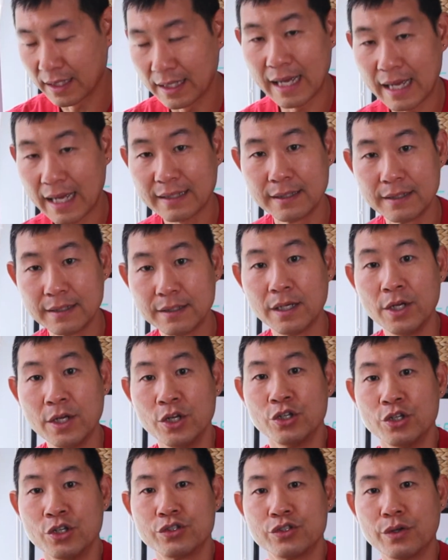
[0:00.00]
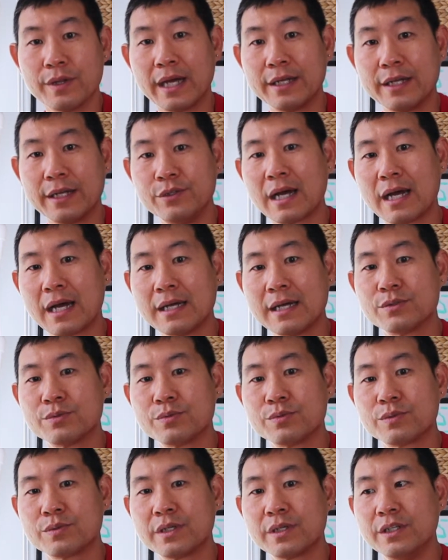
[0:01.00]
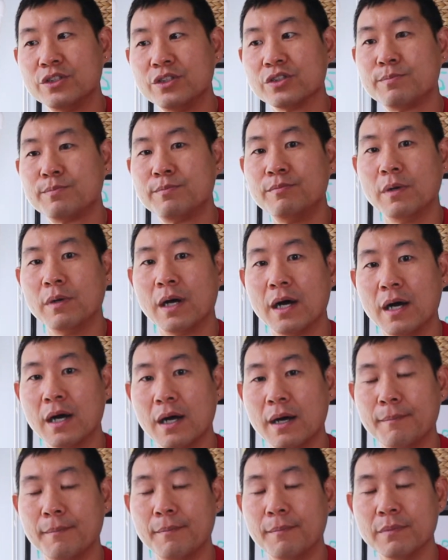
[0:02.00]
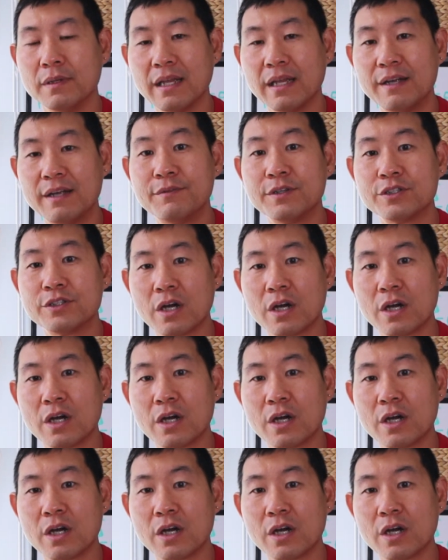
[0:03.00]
so that you guys can just leverage off of that.